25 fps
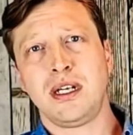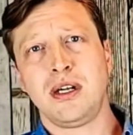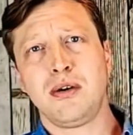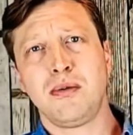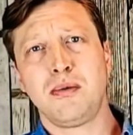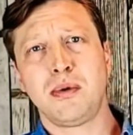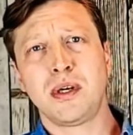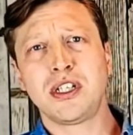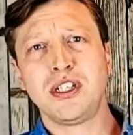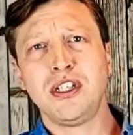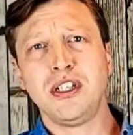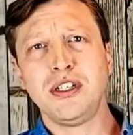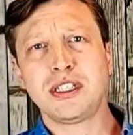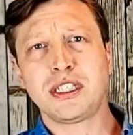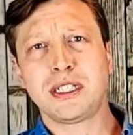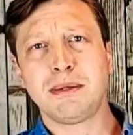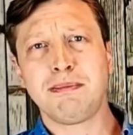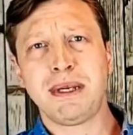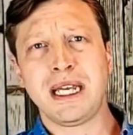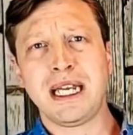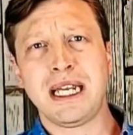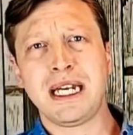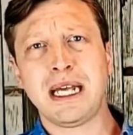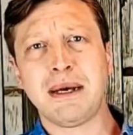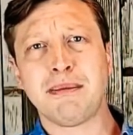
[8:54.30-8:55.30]
We're used to
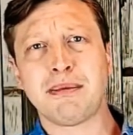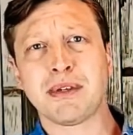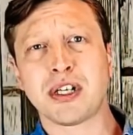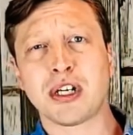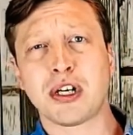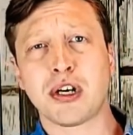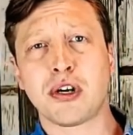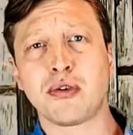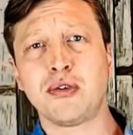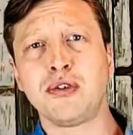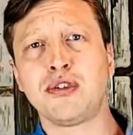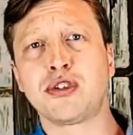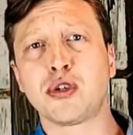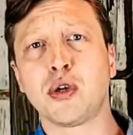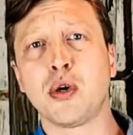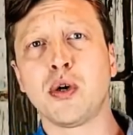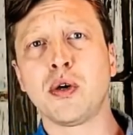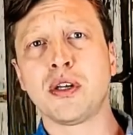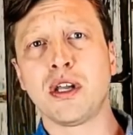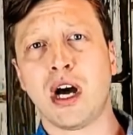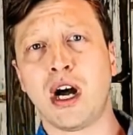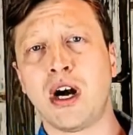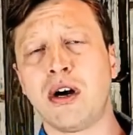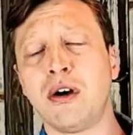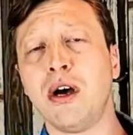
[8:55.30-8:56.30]
being able to
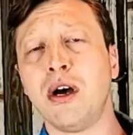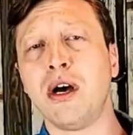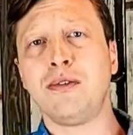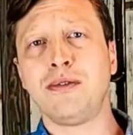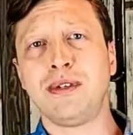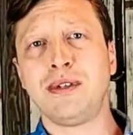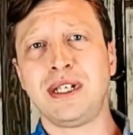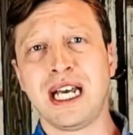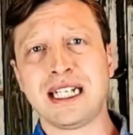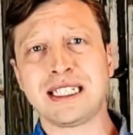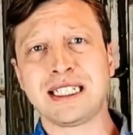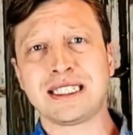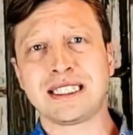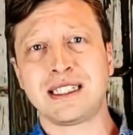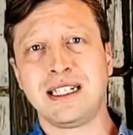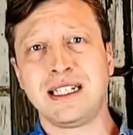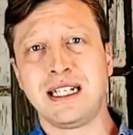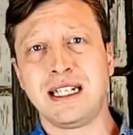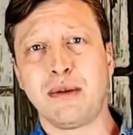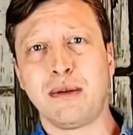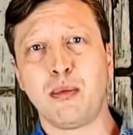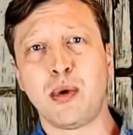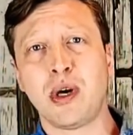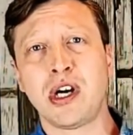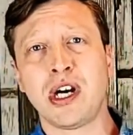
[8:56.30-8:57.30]
control our own
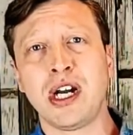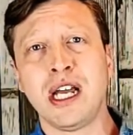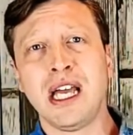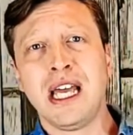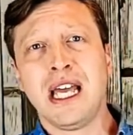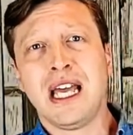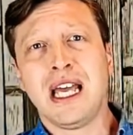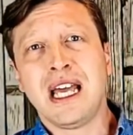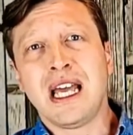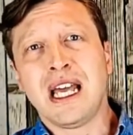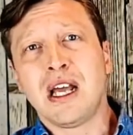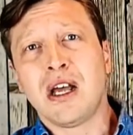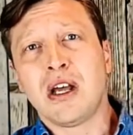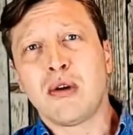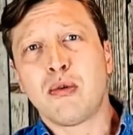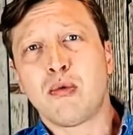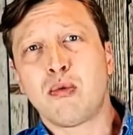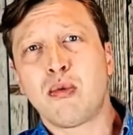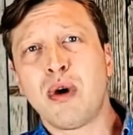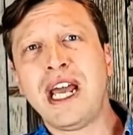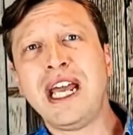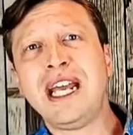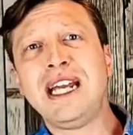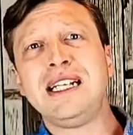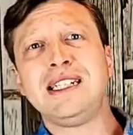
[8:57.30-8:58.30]
destiny. We're
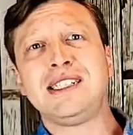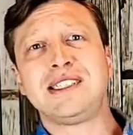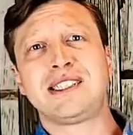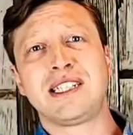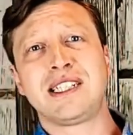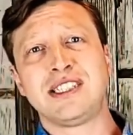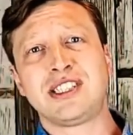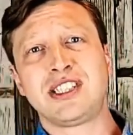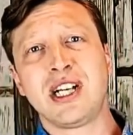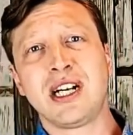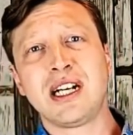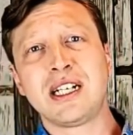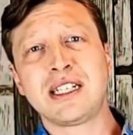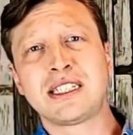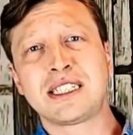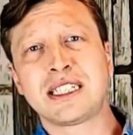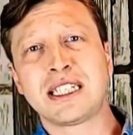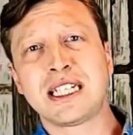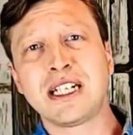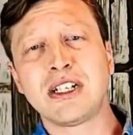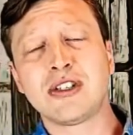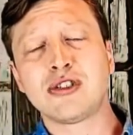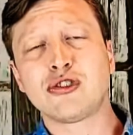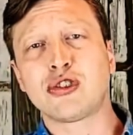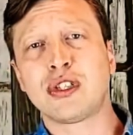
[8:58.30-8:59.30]
raised as young
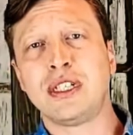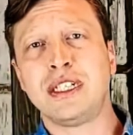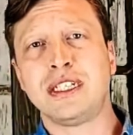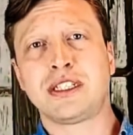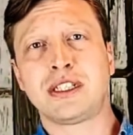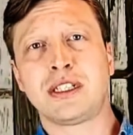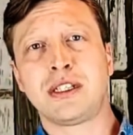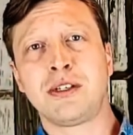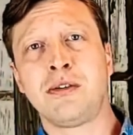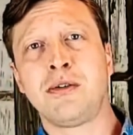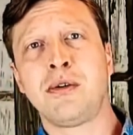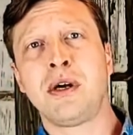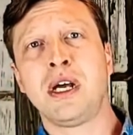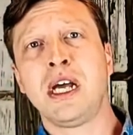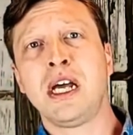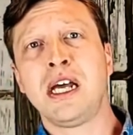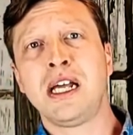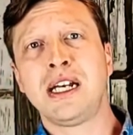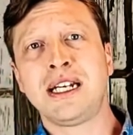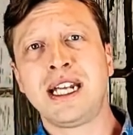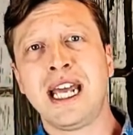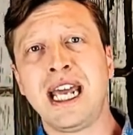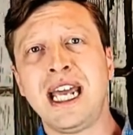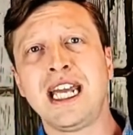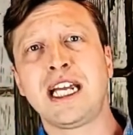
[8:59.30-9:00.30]
children to
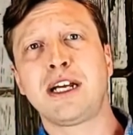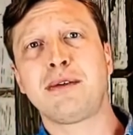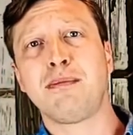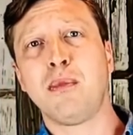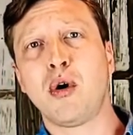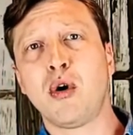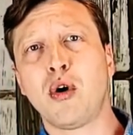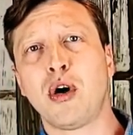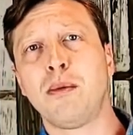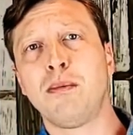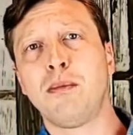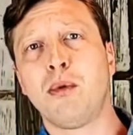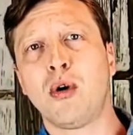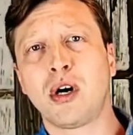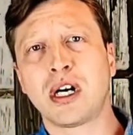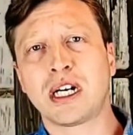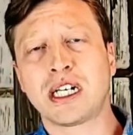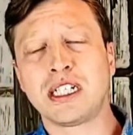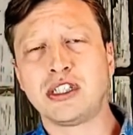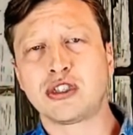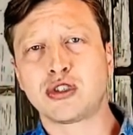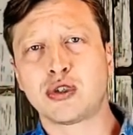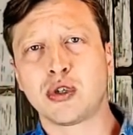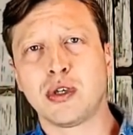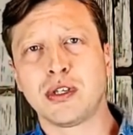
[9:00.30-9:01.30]
take more and more
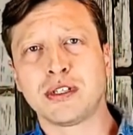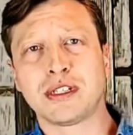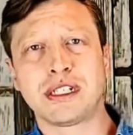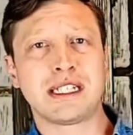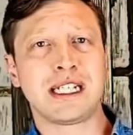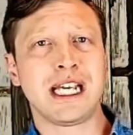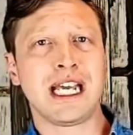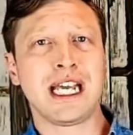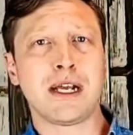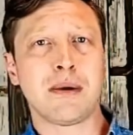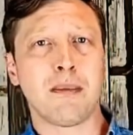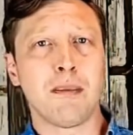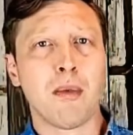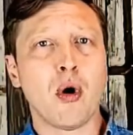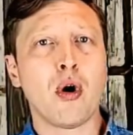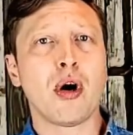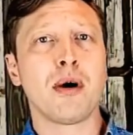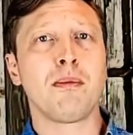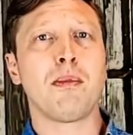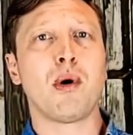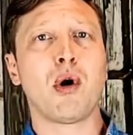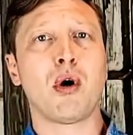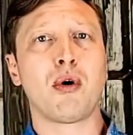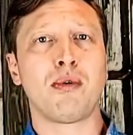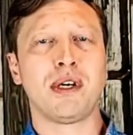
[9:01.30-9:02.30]
control, to take more
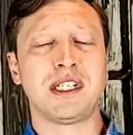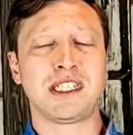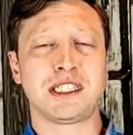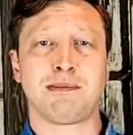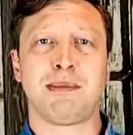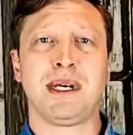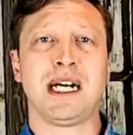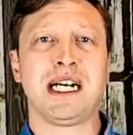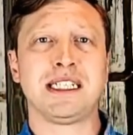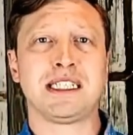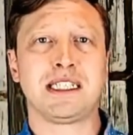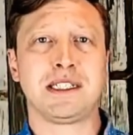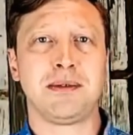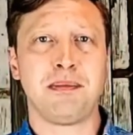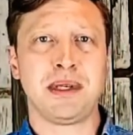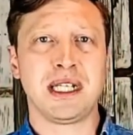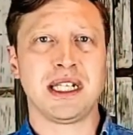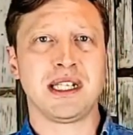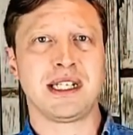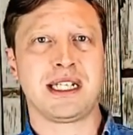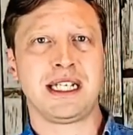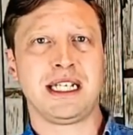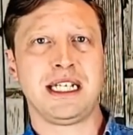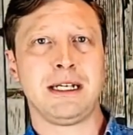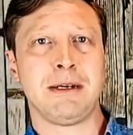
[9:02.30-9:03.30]
and more
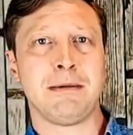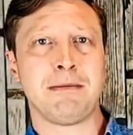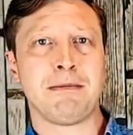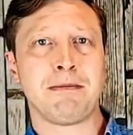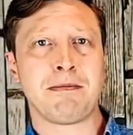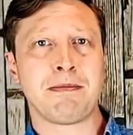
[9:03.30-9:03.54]
responsibility.